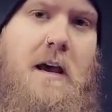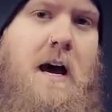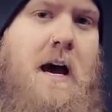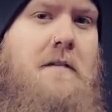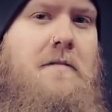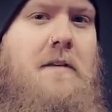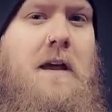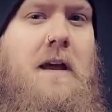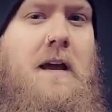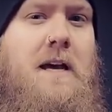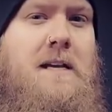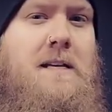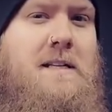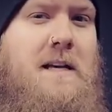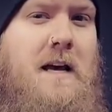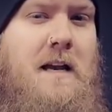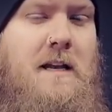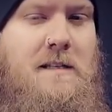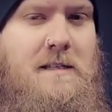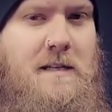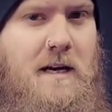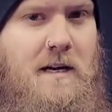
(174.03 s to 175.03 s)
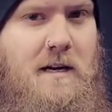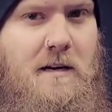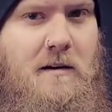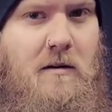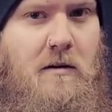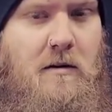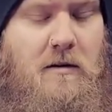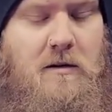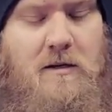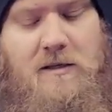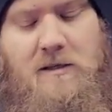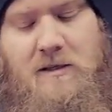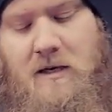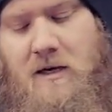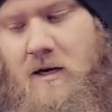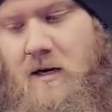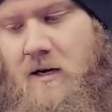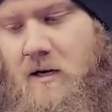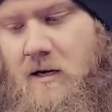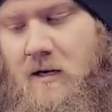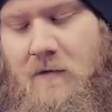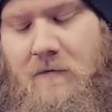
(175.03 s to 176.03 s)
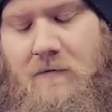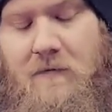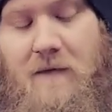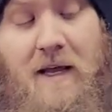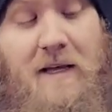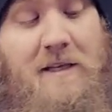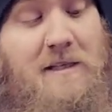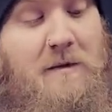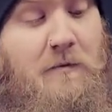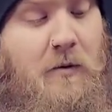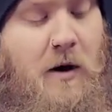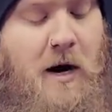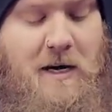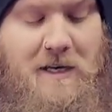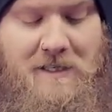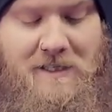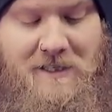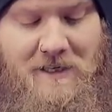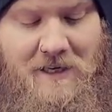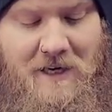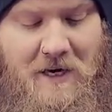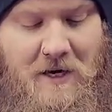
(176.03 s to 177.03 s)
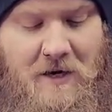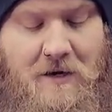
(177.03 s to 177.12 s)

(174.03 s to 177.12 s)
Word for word: I think I said it's eighty dollars. Um, that's the price.